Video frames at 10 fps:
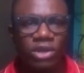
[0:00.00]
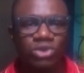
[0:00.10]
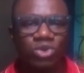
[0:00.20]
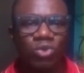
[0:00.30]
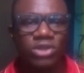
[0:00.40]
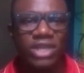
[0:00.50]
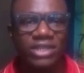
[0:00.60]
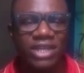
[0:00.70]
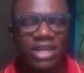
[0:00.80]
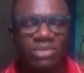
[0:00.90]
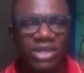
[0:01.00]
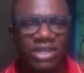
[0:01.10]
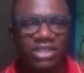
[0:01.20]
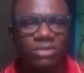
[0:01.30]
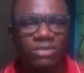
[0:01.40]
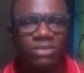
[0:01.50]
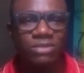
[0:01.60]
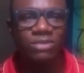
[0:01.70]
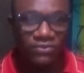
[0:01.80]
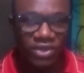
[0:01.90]
So once I tell them the rate plus
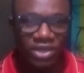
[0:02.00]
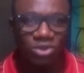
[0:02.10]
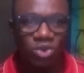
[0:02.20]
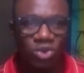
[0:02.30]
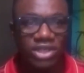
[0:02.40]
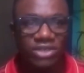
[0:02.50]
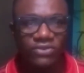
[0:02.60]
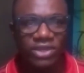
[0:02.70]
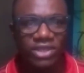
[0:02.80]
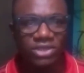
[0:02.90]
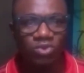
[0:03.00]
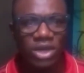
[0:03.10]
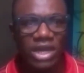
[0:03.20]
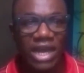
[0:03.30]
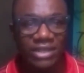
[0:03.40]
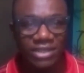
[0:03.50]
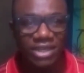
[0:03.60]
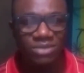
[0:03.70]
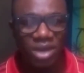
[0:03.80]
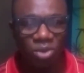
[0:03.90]
the fee, so in this fee is where I
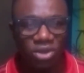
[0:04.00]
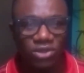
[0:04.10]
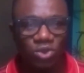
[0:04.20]
generate my money.